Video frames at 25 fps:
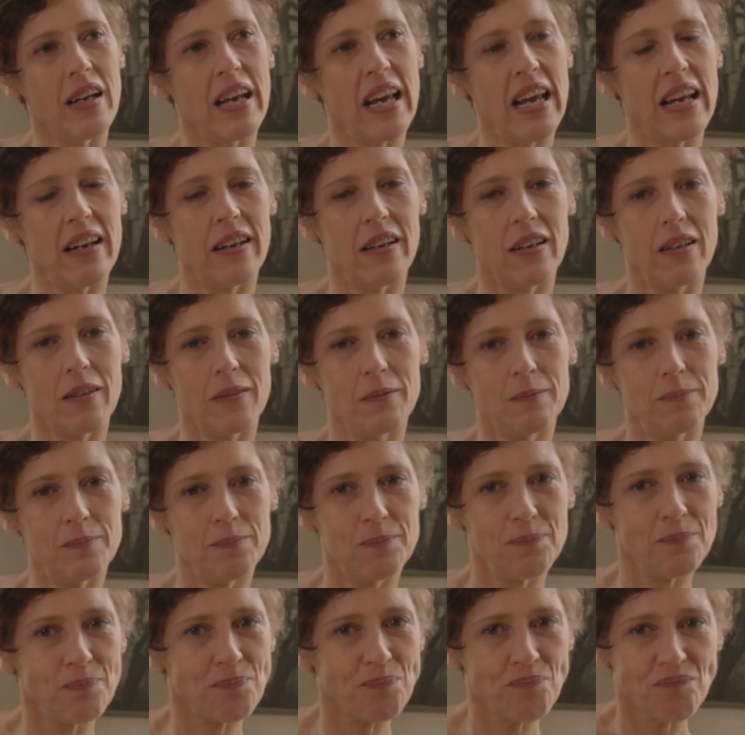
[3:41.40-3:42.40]
I had it,
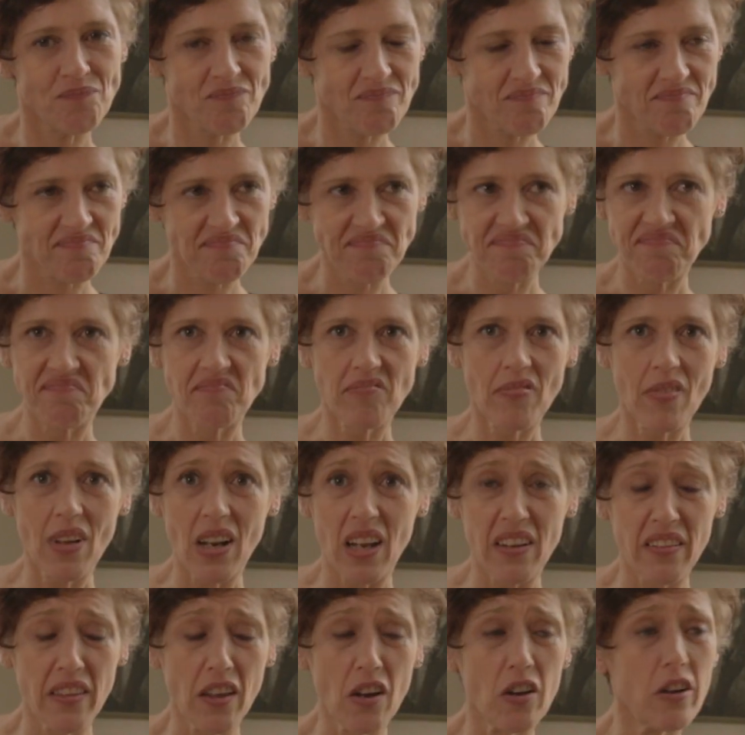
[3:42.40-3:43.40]

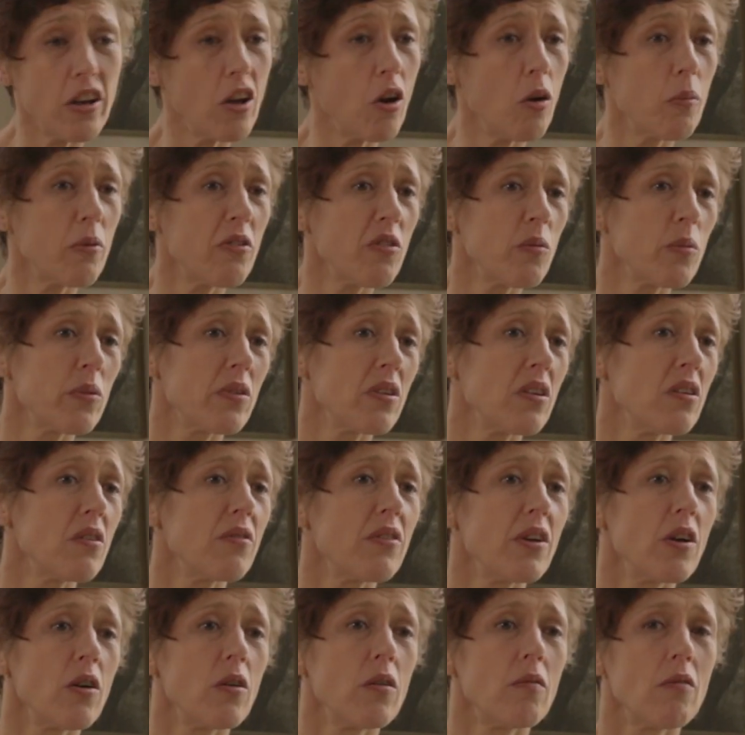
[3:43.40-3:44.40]
the only option was
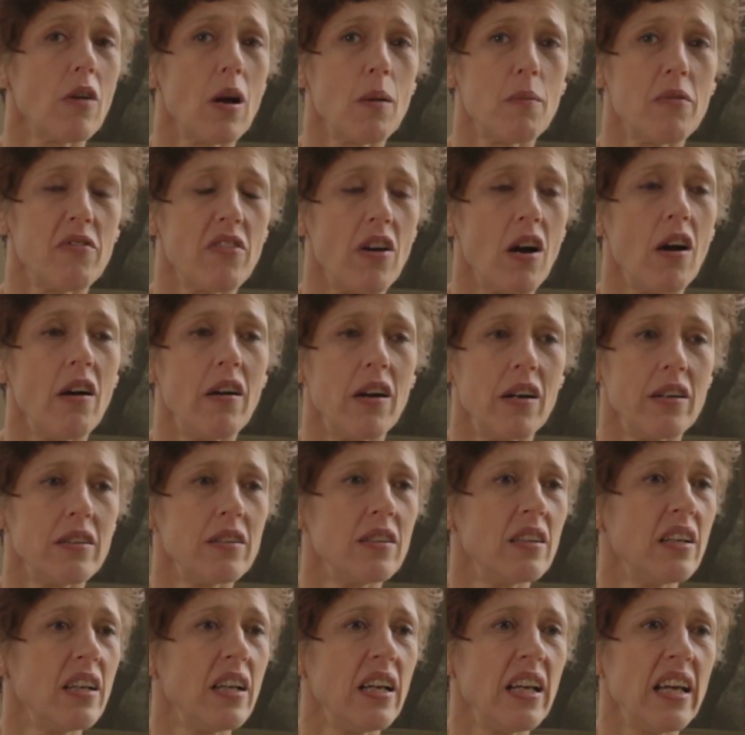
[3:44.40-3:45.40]
Interferon and Ribavirin.
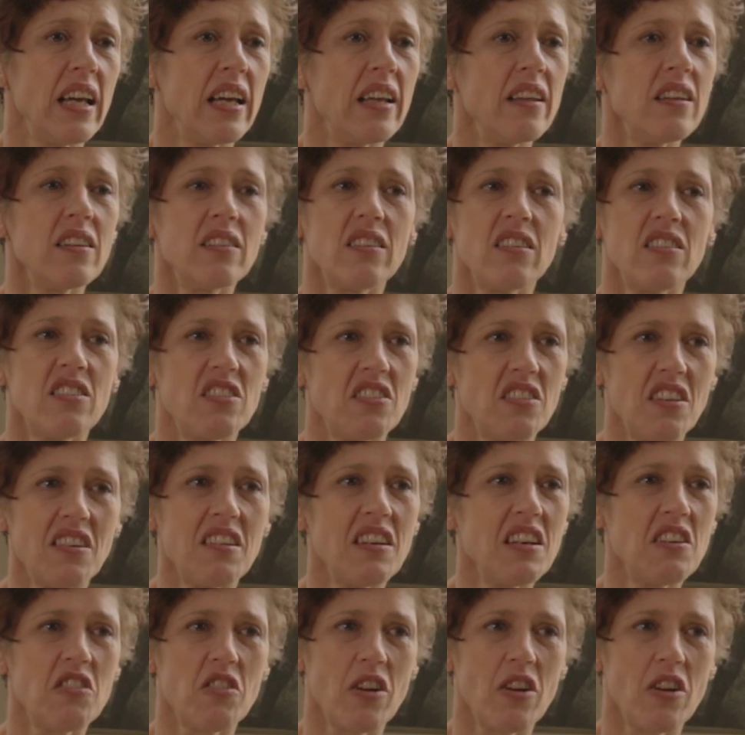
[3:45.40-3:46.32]
And it's a shitty